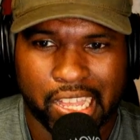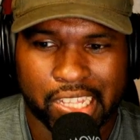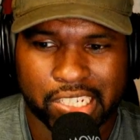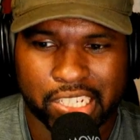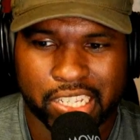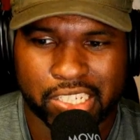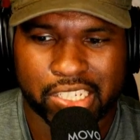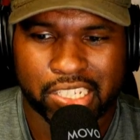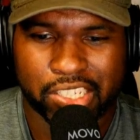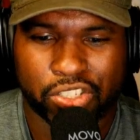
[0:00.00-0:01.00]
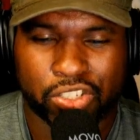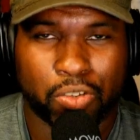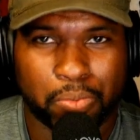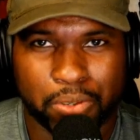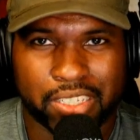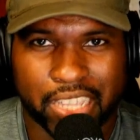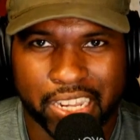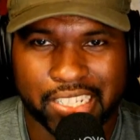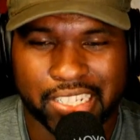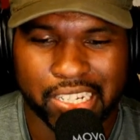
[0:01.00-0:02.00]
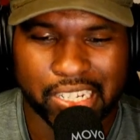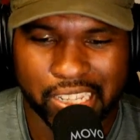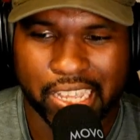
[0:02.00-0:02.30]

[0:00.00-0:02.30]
Just super excited to look